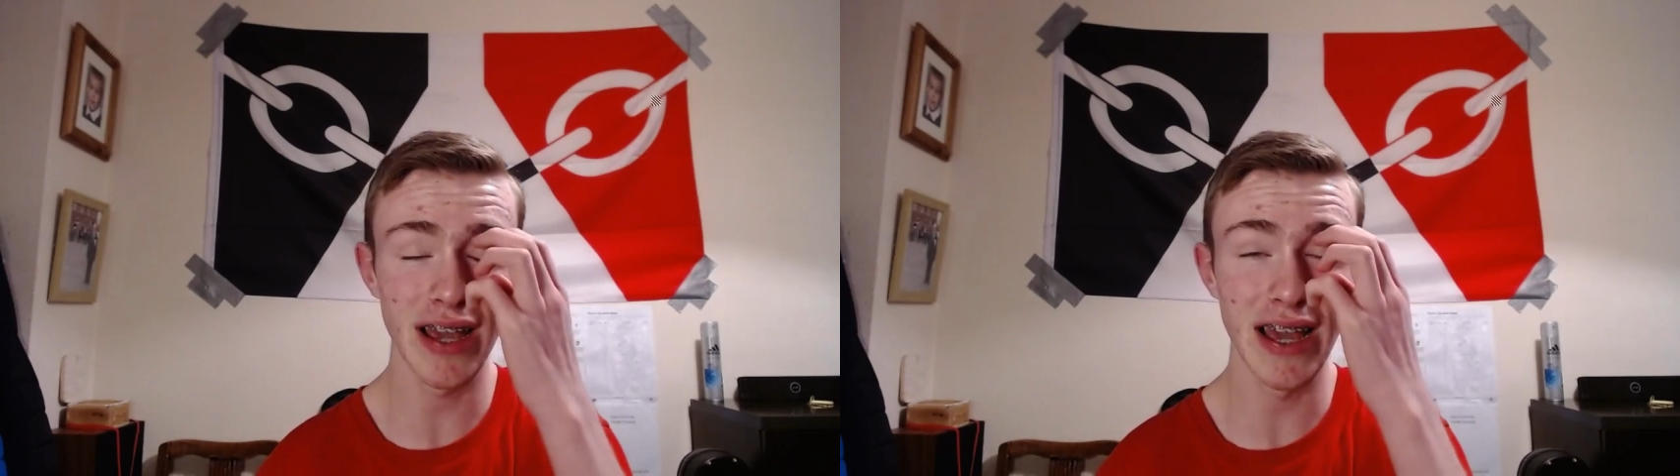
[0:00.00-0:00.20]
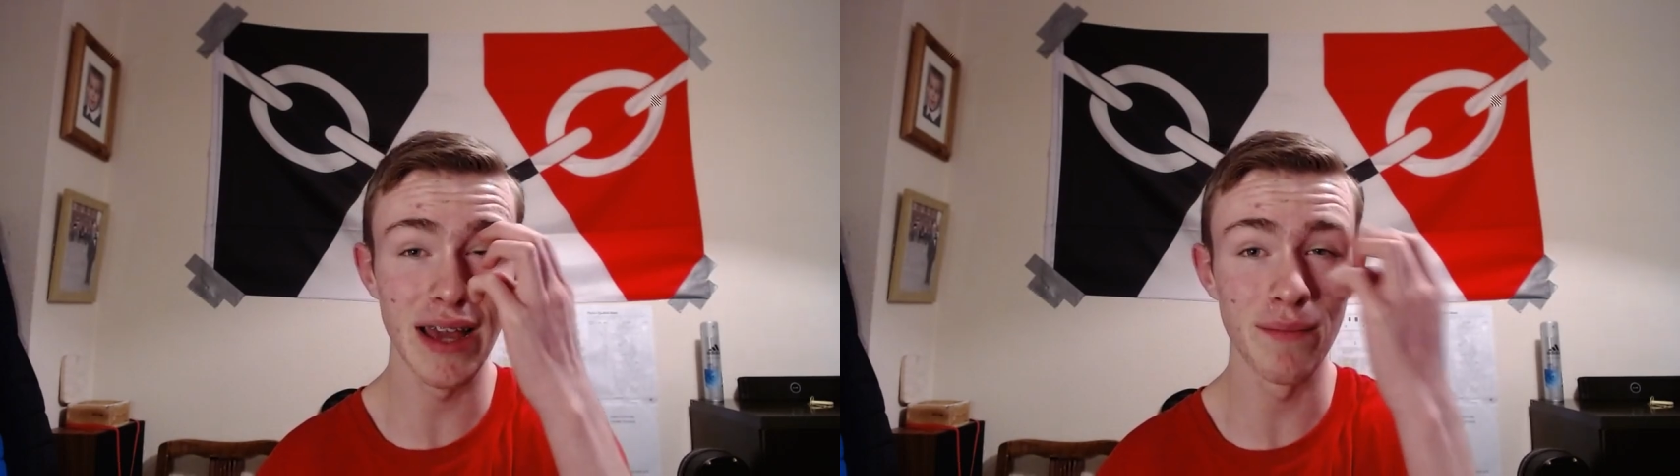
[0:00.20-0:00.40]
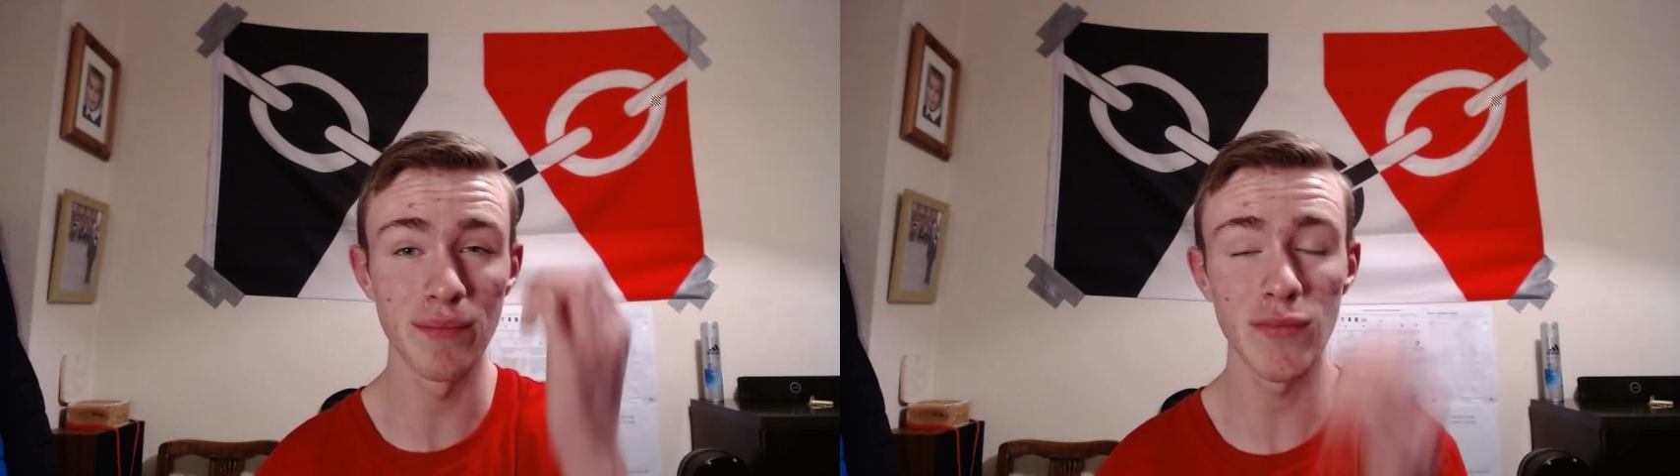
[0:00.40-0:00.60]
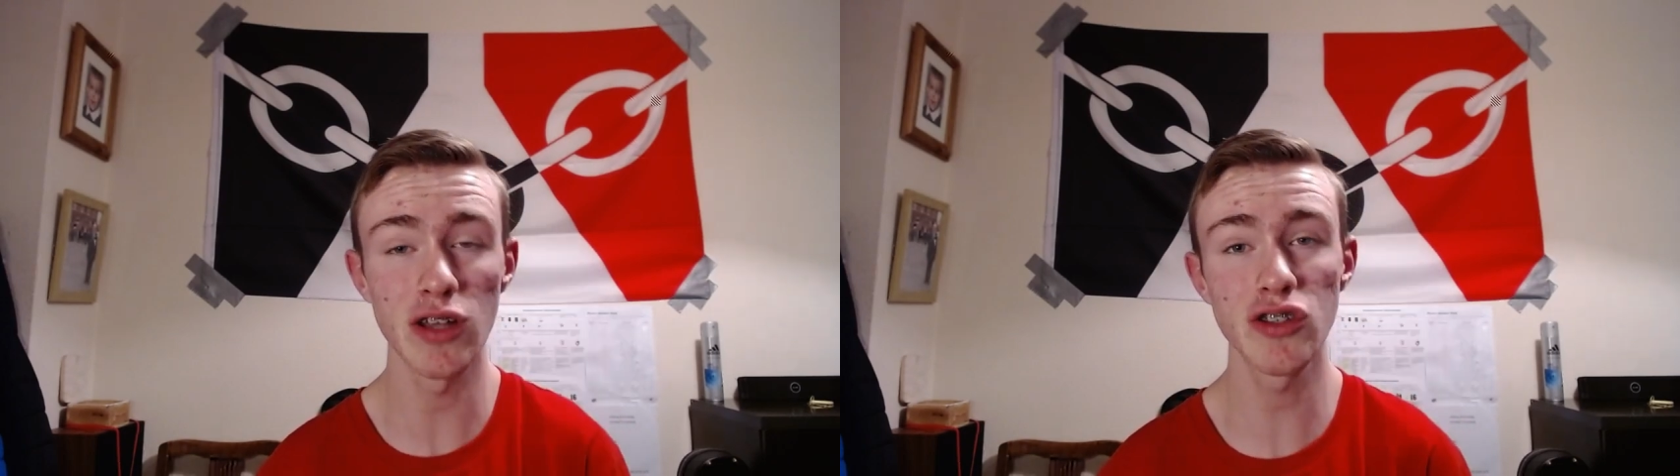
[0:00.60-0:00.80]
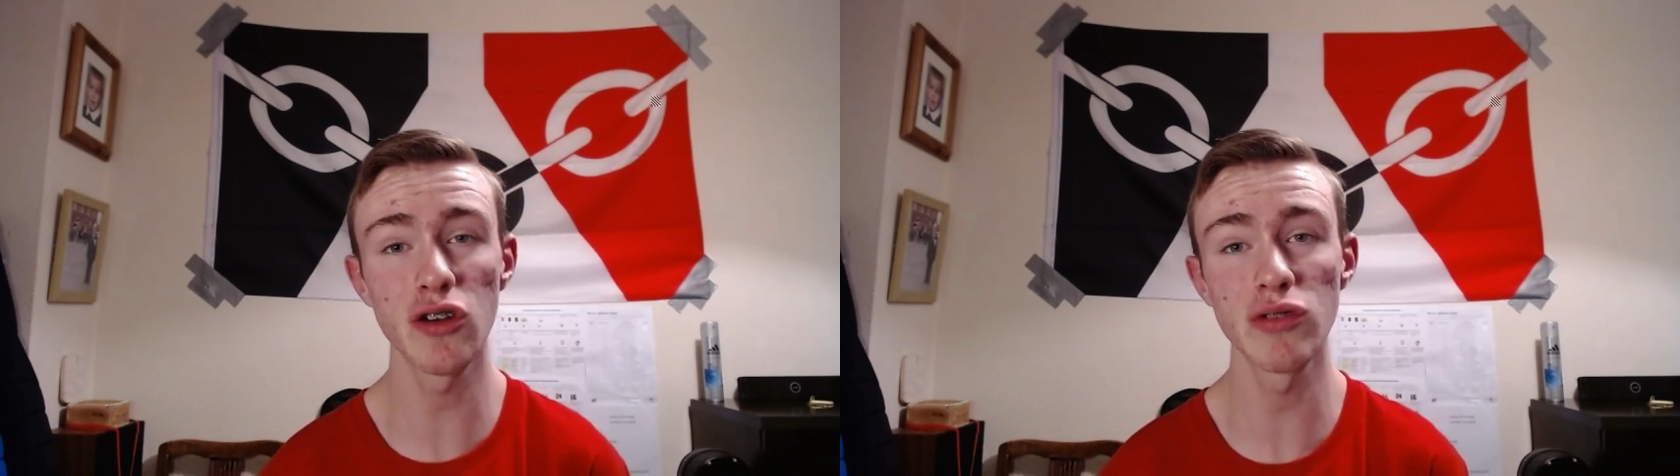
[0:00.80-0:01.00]
Um,
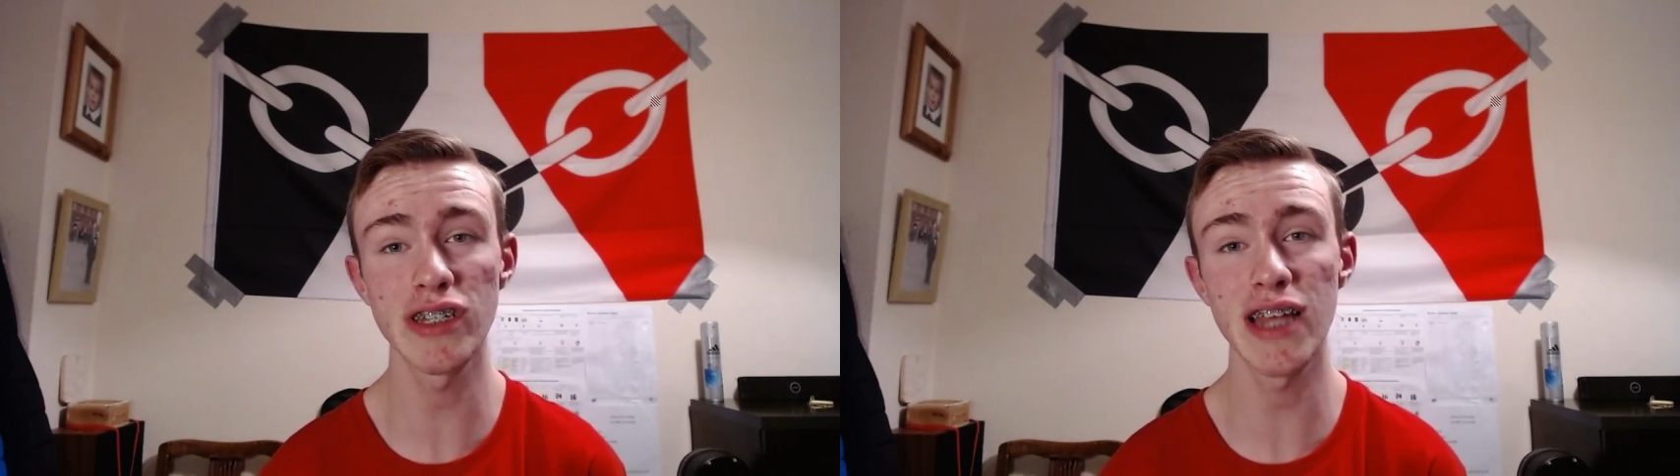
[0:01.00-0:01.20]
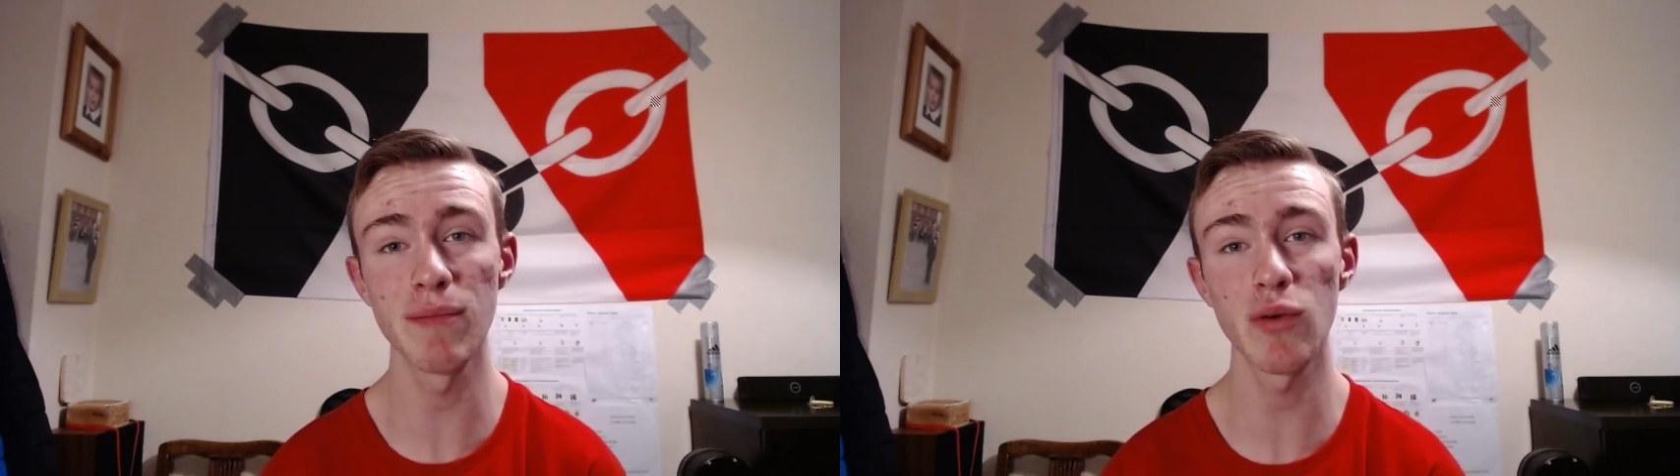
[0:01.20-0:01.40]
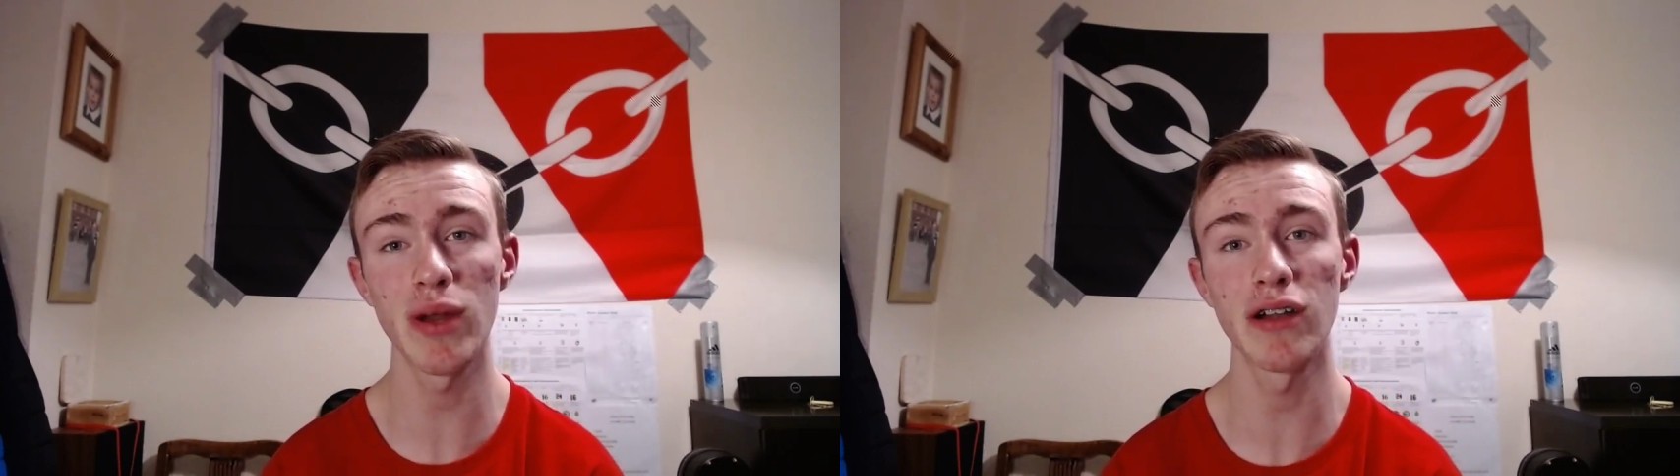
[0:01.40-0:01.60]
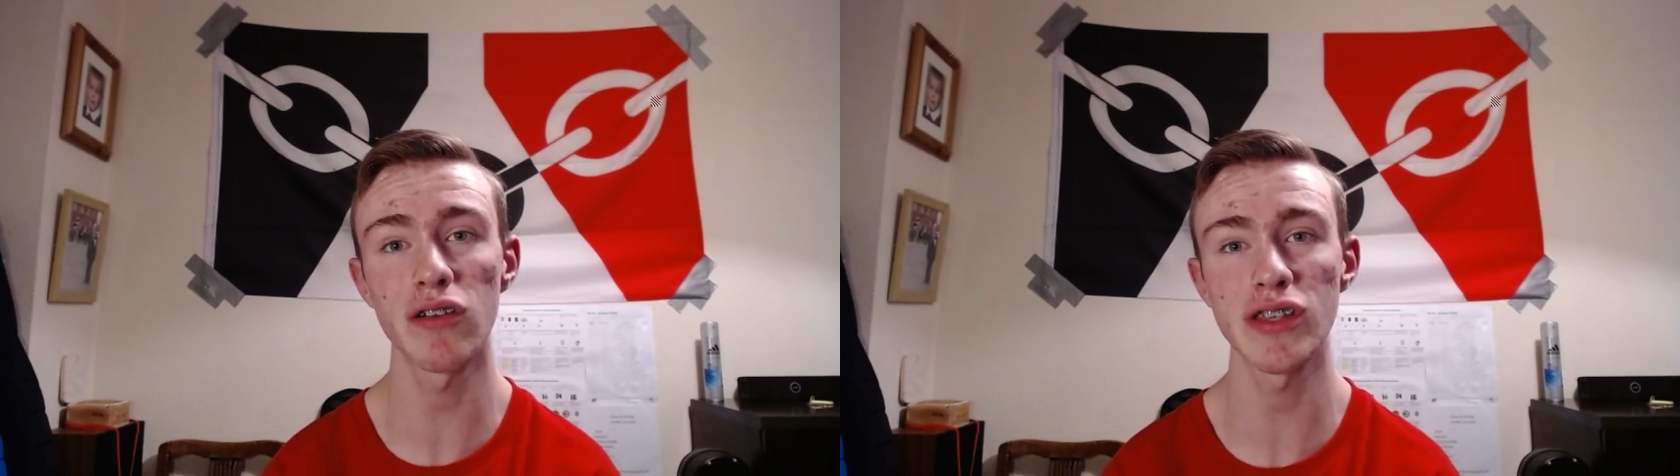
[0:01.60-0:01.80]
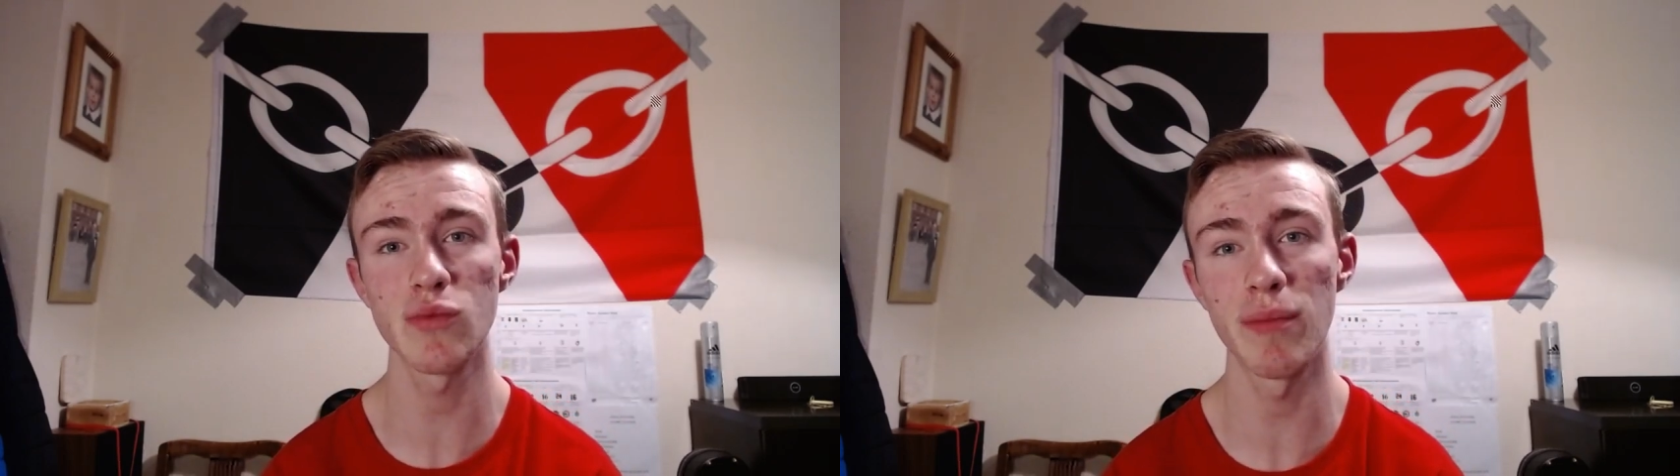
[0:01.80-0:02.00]
until December when I
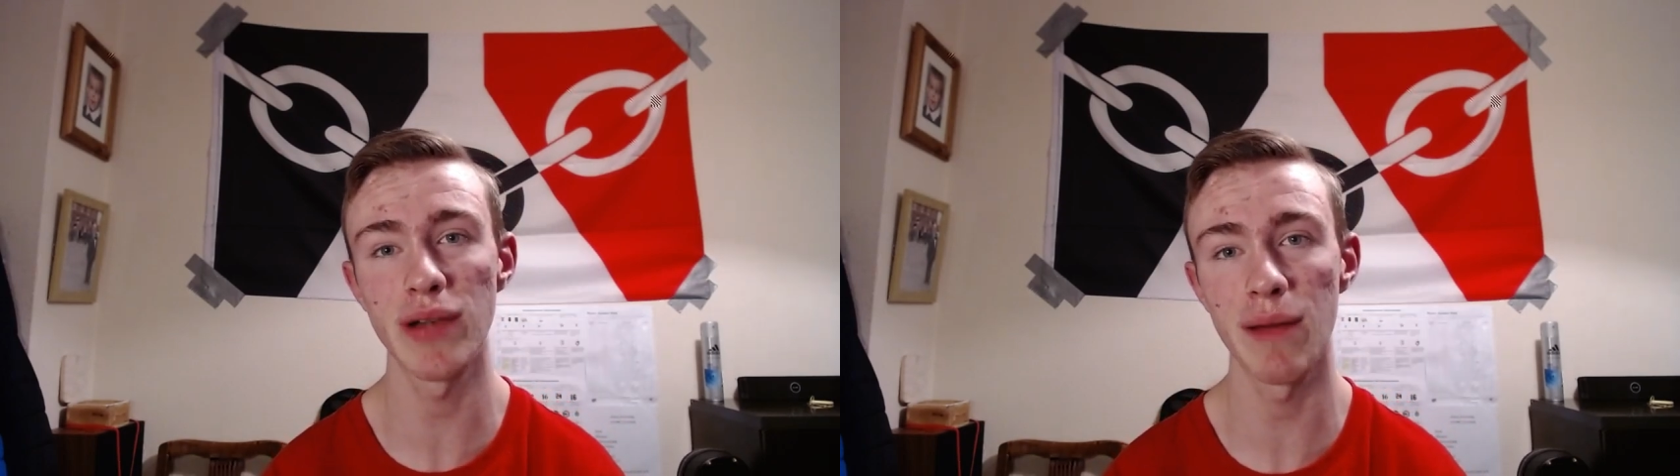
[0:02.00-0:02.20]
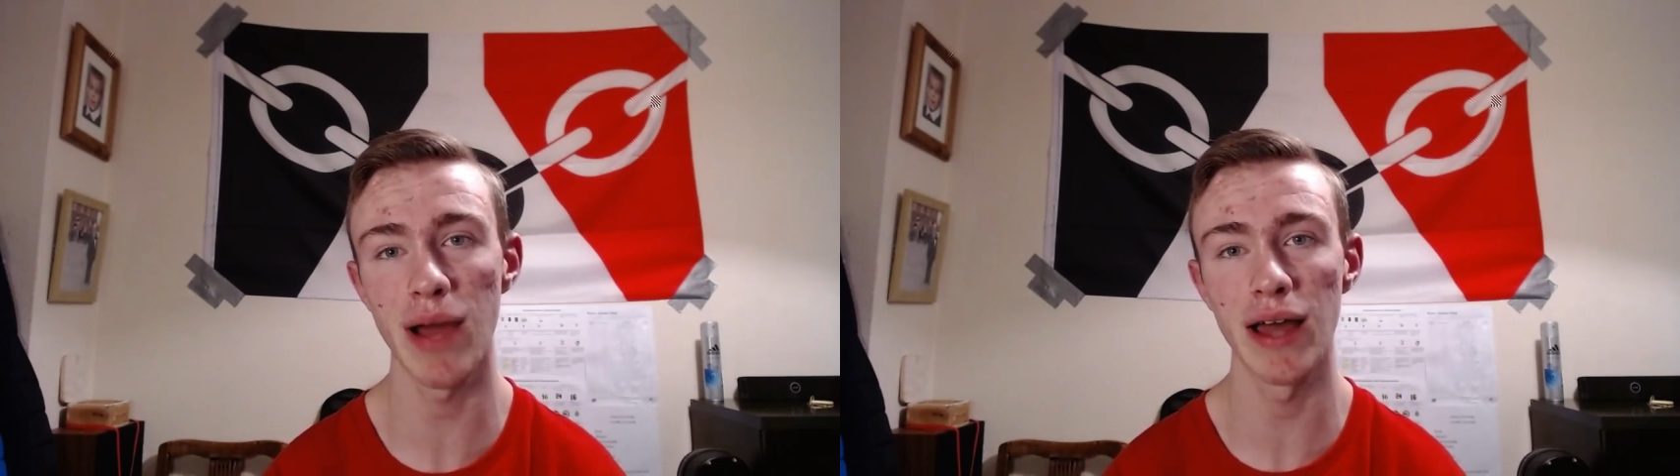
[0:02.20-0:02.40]
got this webcam